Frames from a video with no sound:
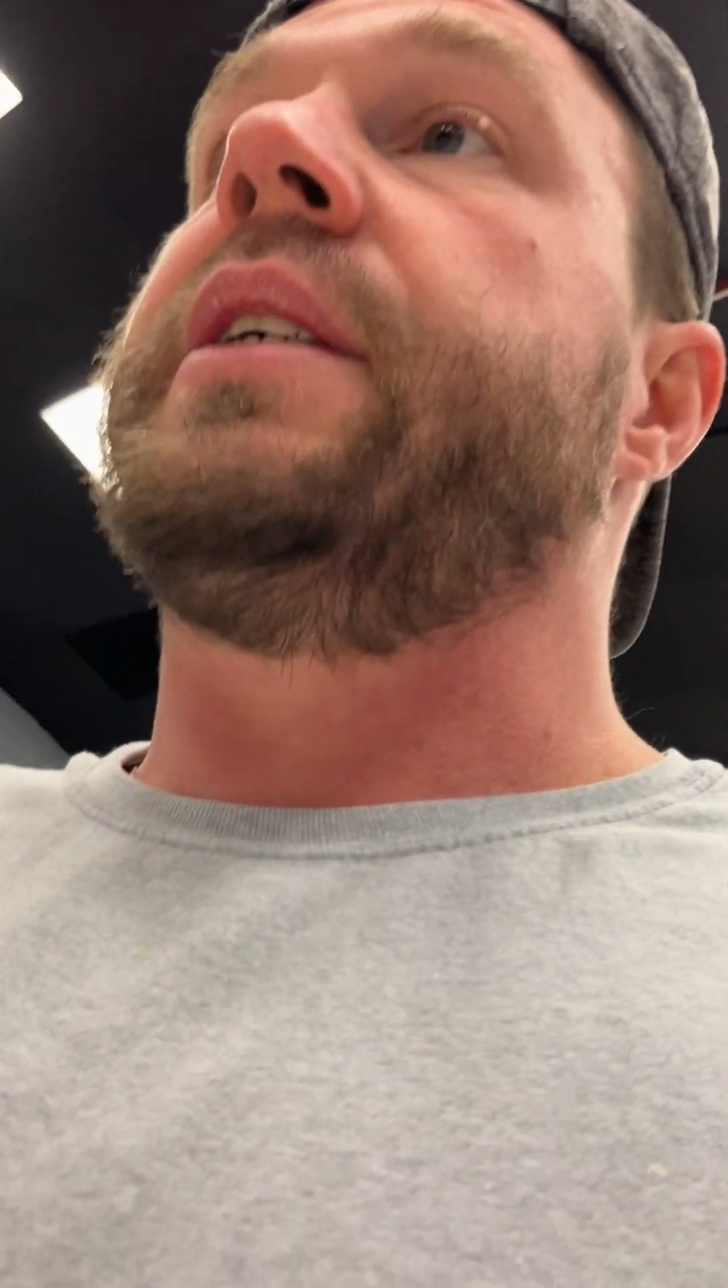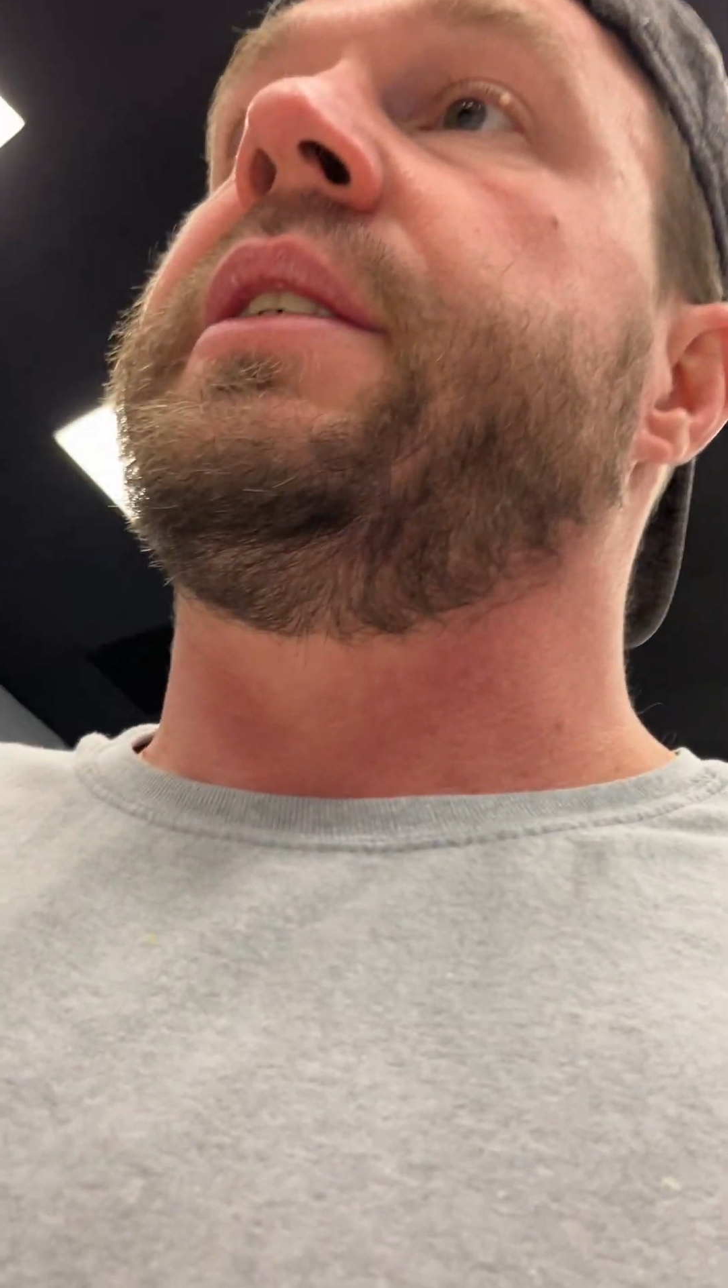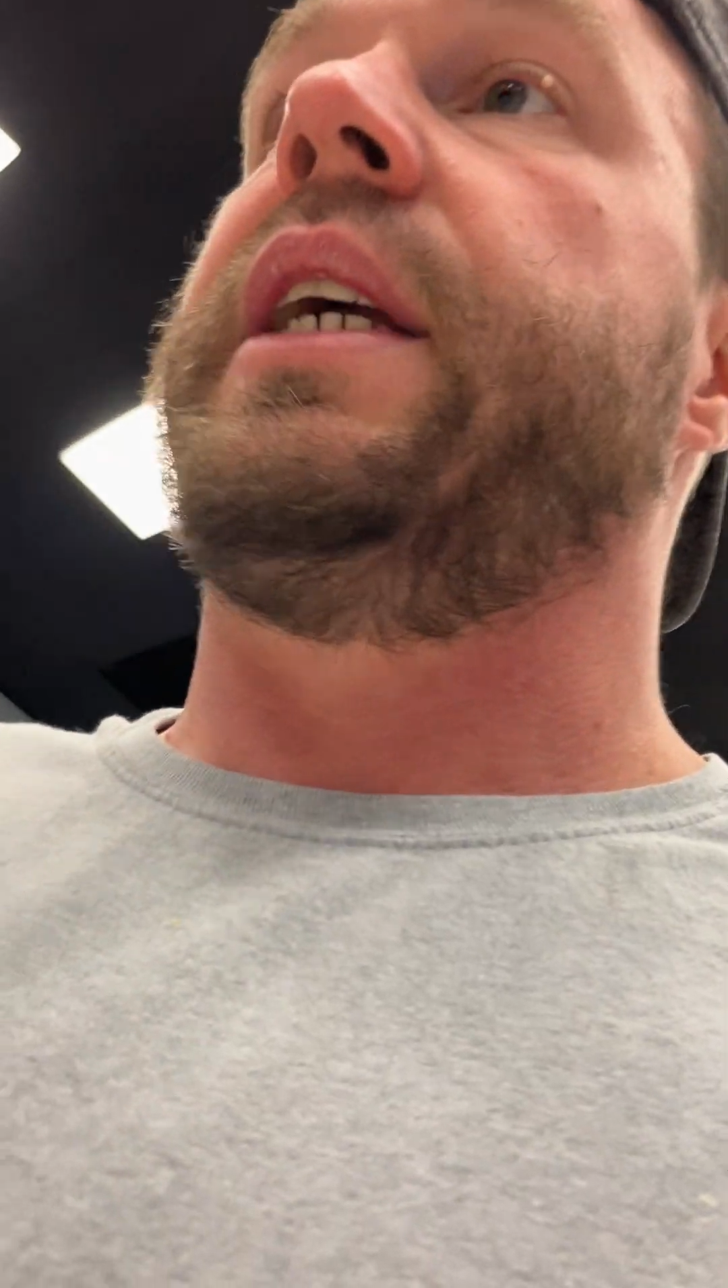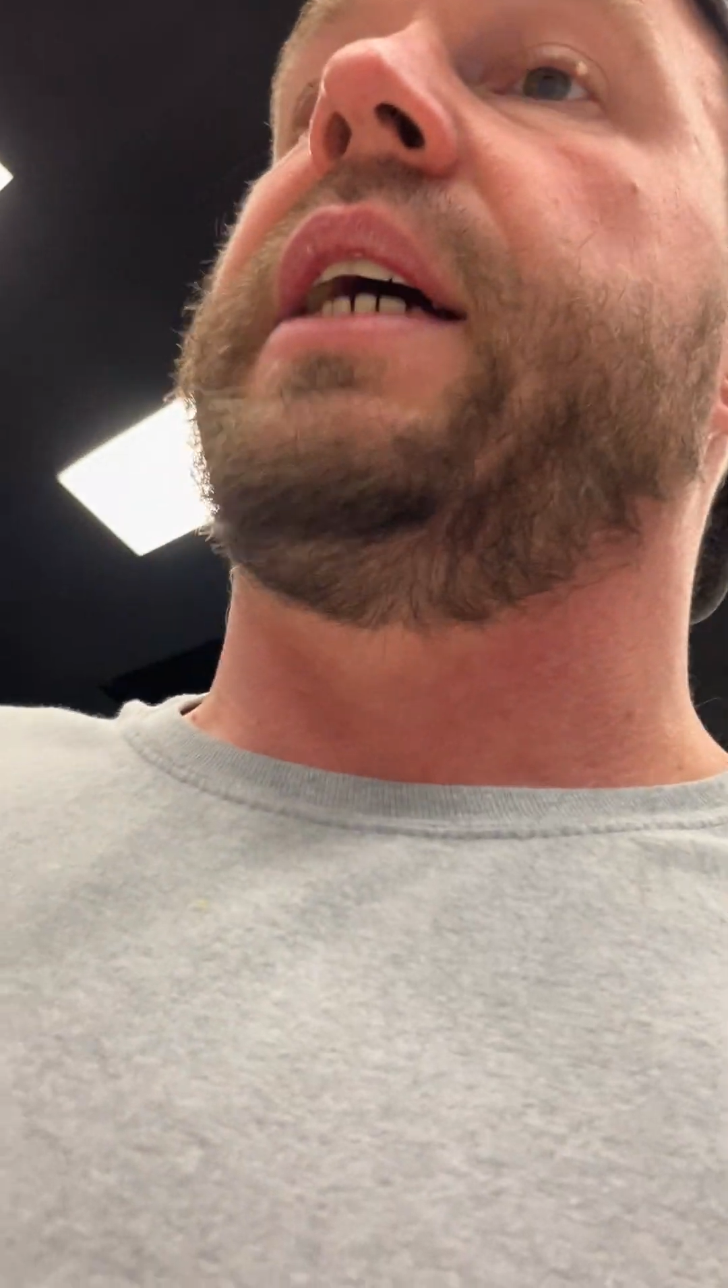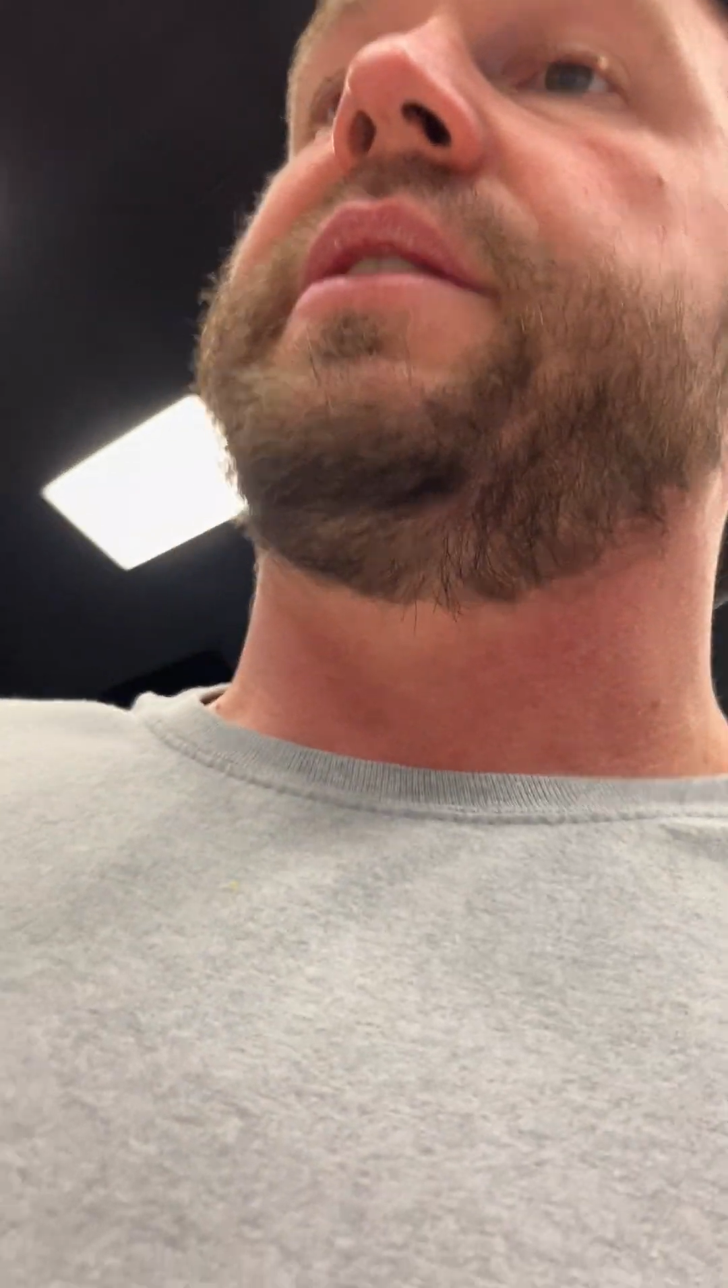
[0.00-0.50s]

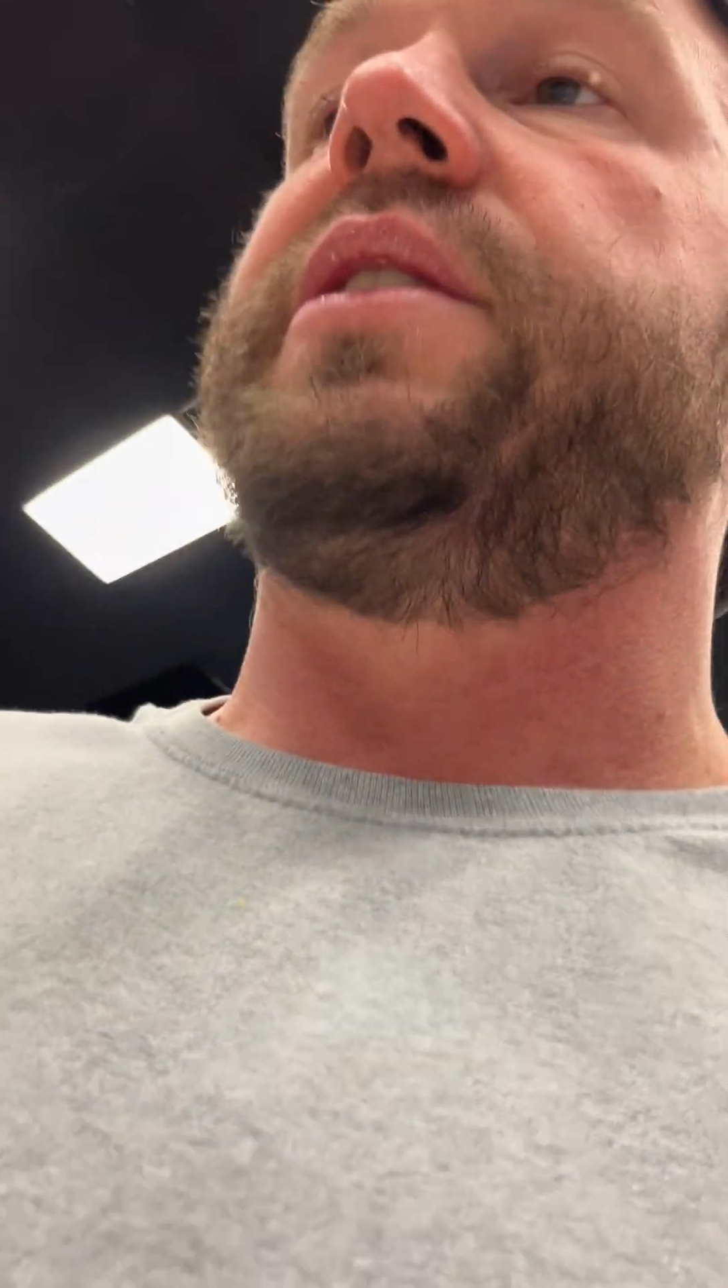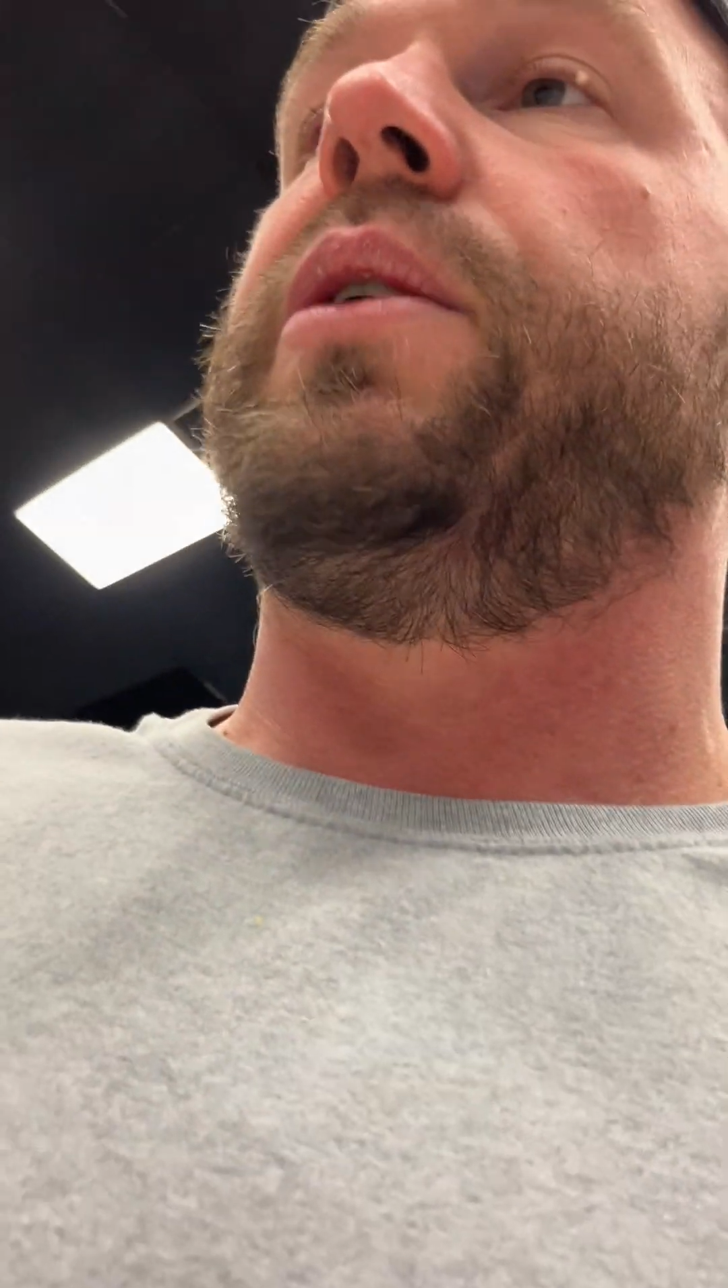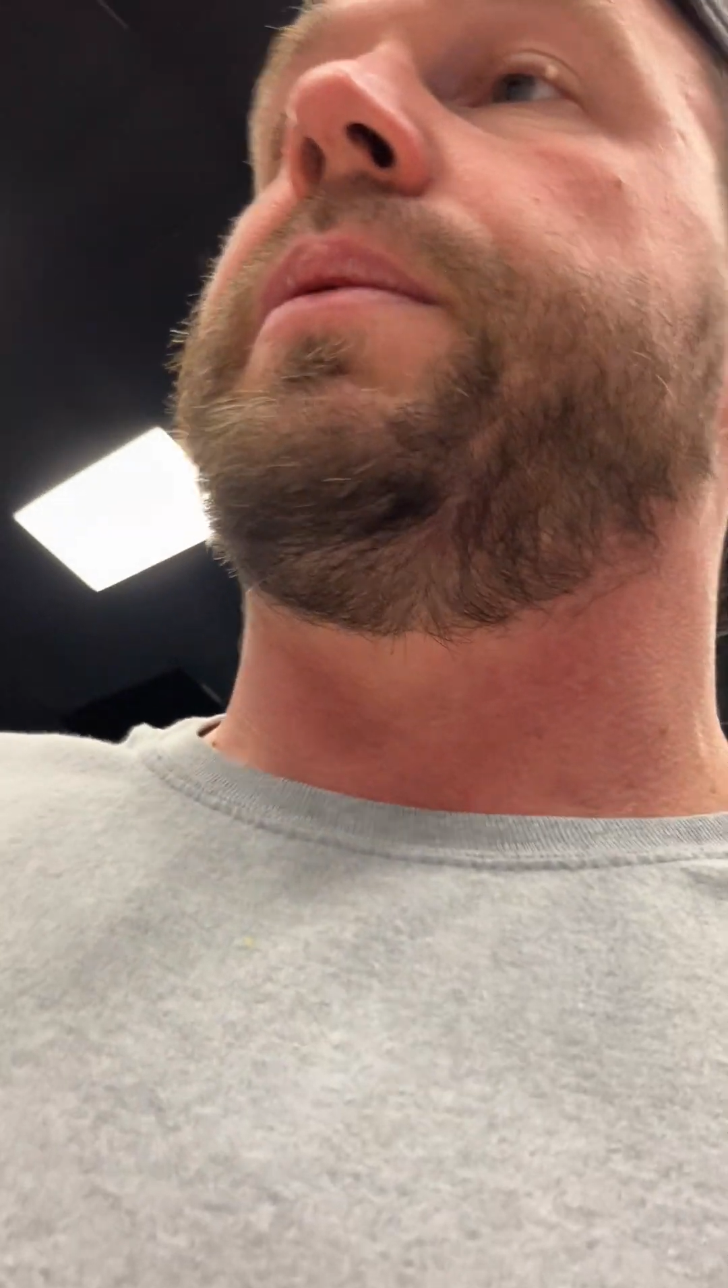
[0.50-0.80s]
got sober.